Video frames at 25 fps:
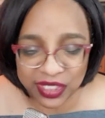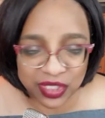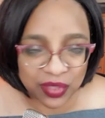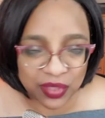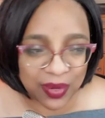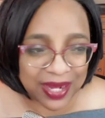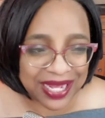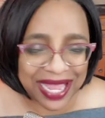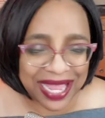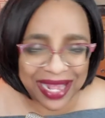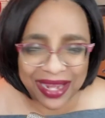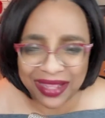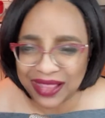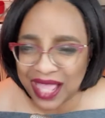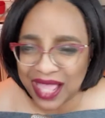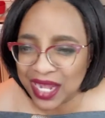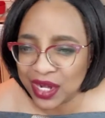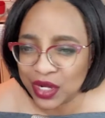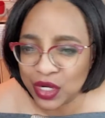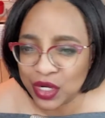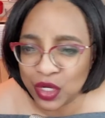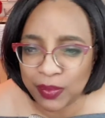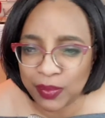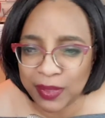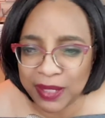So I got a lot
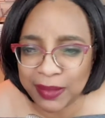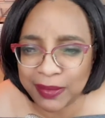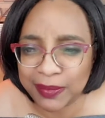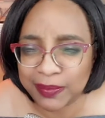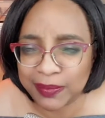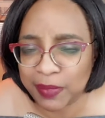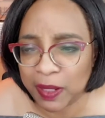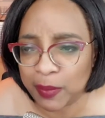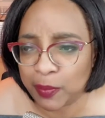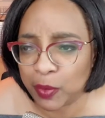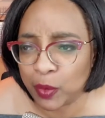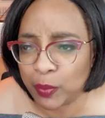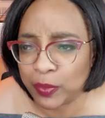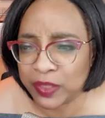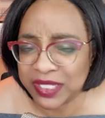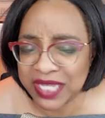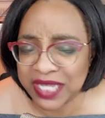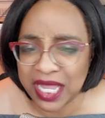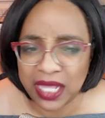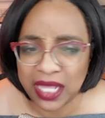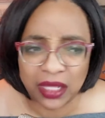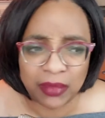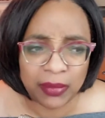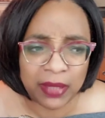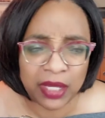of new people
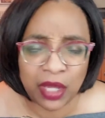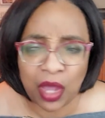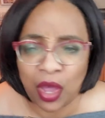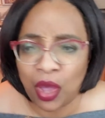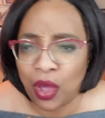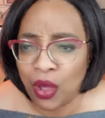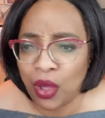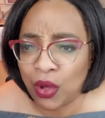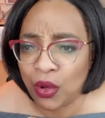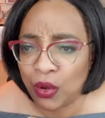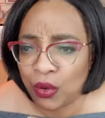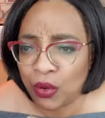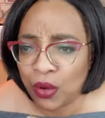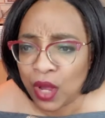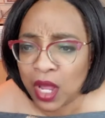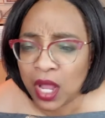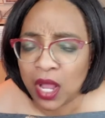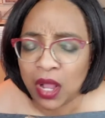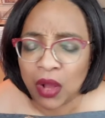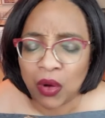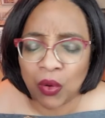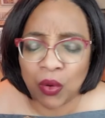telling me, oh,